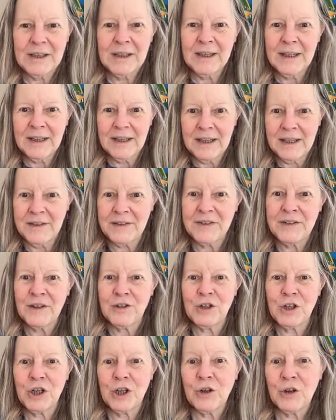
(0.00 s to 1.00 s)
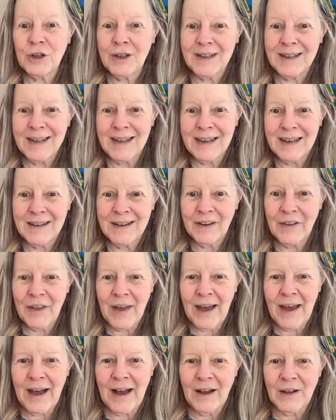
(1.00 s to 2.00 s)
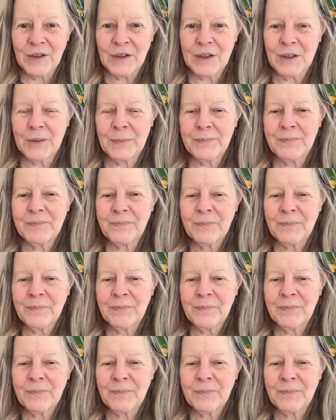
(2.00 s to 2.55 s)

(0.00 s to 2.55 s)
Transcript: Lilith so she couldn't get into the house.